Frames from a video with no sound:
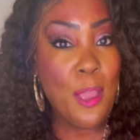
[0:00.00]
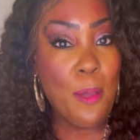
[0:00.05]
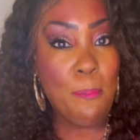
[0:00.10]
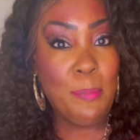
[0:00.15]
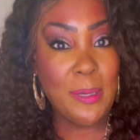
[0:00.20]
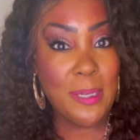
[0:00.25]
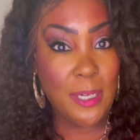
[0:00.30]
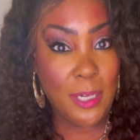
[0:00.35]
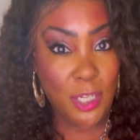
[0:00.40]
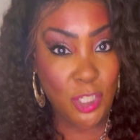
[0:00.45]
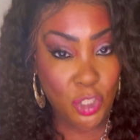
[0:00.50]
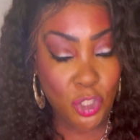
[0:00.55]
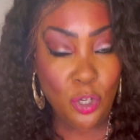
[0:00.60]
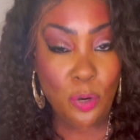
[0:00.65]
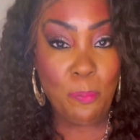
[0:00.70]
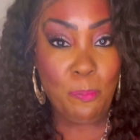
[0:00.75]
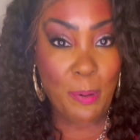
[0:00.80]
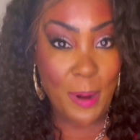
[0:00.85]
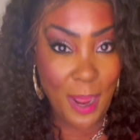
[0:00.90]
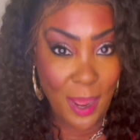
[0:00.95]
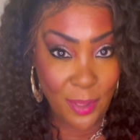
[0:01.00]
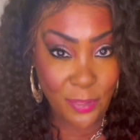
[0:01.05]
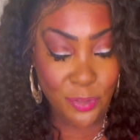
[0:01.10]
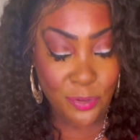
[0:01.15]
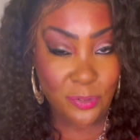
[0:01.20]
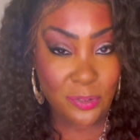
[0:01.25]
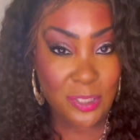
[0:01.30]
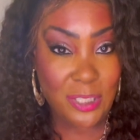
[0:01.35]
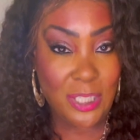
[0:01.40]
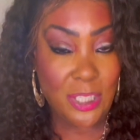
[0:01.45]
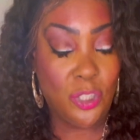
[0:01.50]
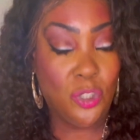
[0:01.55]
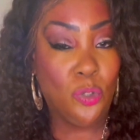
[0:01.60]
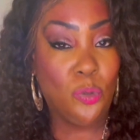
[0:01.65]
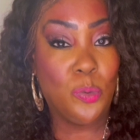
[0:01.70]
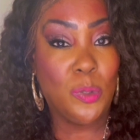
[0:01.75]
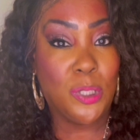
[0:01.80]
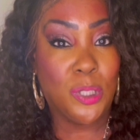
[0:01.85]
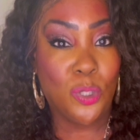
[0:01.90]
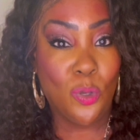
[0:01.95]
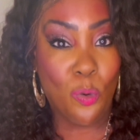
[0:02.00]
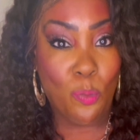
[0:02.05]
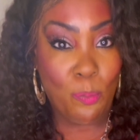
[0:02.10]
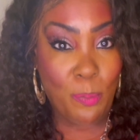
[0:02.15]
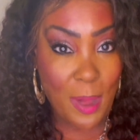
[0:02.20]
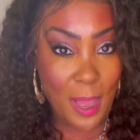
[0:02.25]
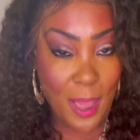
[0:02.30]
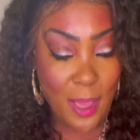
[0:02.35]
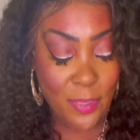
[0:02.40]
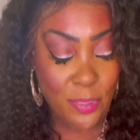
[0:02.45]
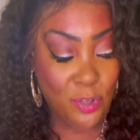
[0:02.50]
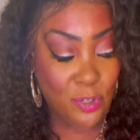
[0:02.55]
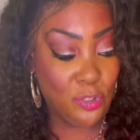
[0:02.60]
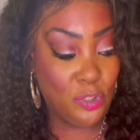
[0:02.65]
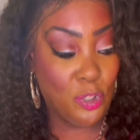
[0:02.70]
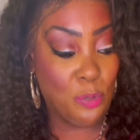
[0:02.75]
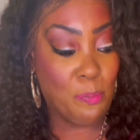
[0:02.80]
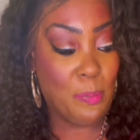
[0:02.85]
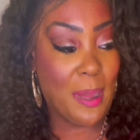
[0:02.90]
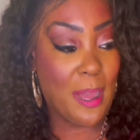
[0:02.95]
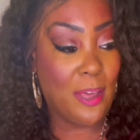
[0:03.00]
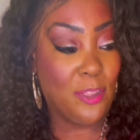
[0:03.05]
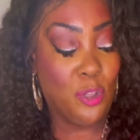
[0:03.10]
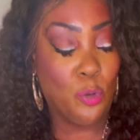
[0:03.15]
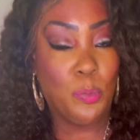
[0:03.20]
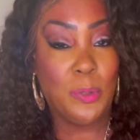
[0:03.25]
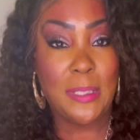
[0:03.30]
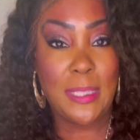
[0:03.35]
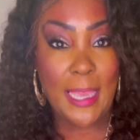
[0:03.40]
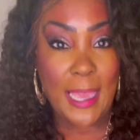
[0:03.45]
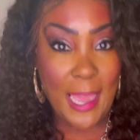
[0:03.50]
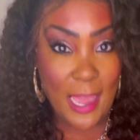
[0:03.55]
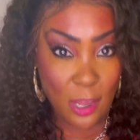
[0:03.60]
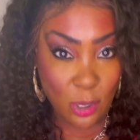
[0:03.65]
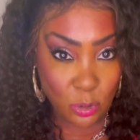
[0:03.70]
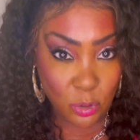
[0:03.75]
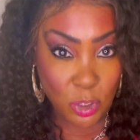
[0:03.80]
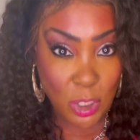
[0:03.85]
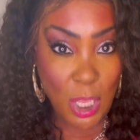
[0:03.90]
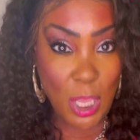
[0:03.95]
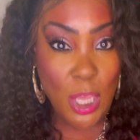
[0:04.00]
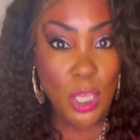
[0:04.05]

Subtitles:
Because you're bothered, sis. You were so bothered. You're bothered with the house.